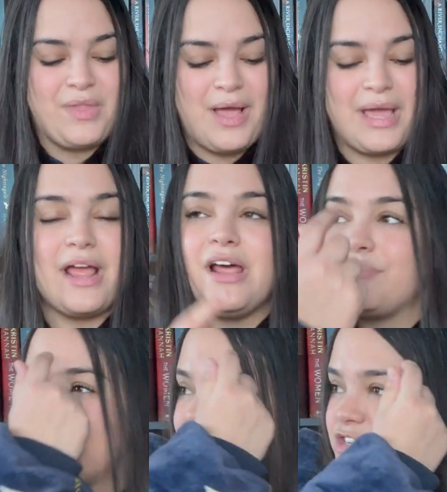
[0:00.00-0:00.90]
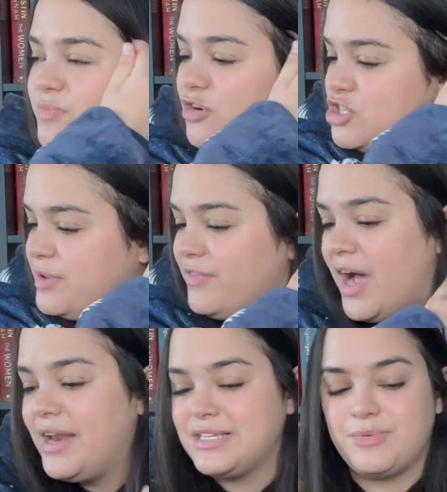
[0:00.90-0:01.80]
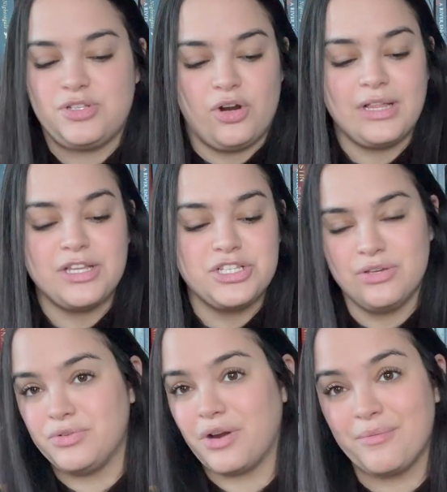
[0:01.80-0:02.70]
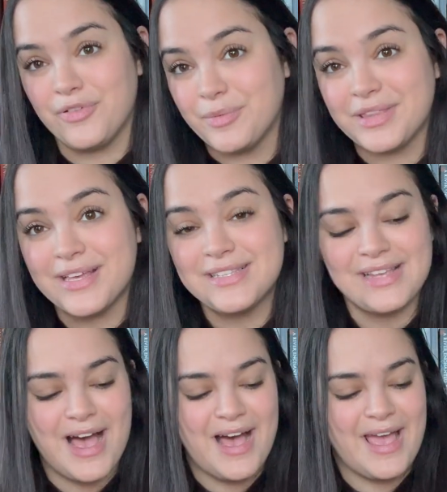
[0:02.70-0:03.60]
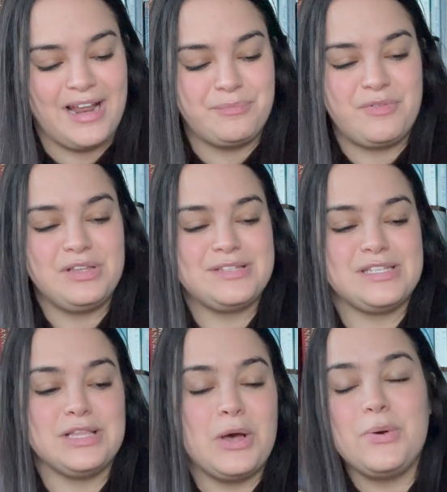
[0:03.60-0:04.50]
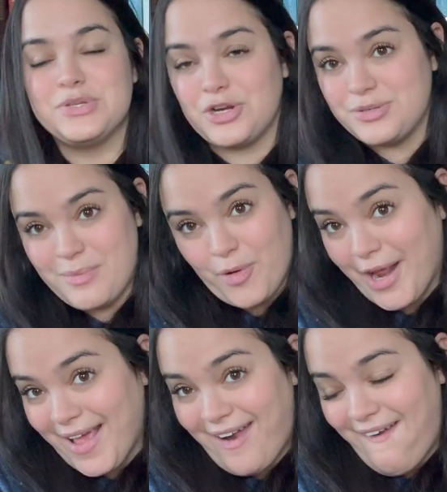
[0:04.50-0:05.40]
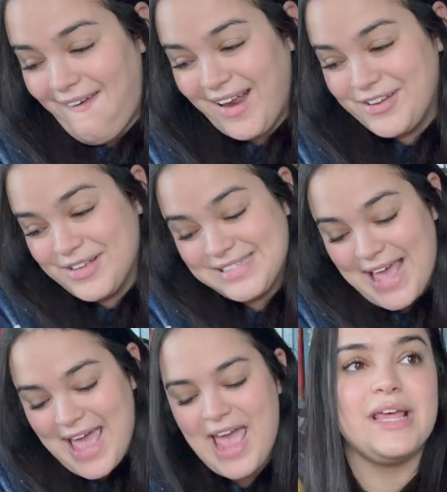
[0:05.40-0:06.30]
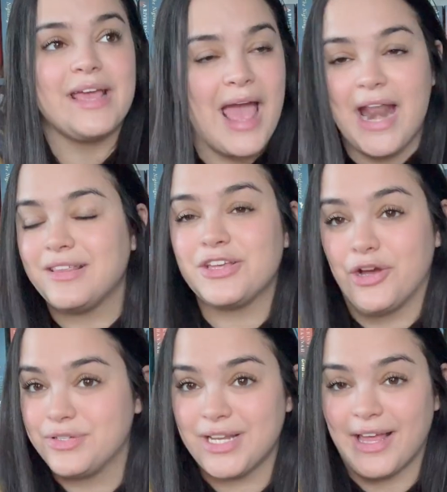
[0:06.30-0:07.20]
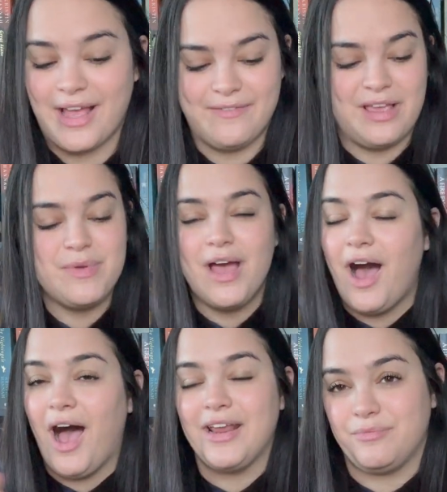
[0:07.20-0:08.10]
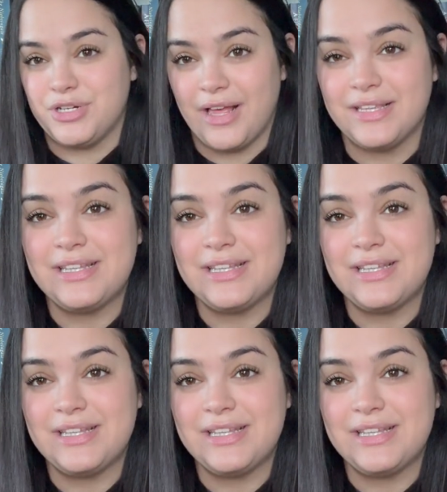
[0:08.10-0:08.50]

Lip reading: getting high numbers today or tomorrow should be fine, except it's already like 2:30. I'm filming this. I had a bit of a slow start to my morning, you could say. Like anything goes today. Give me a high number today. This is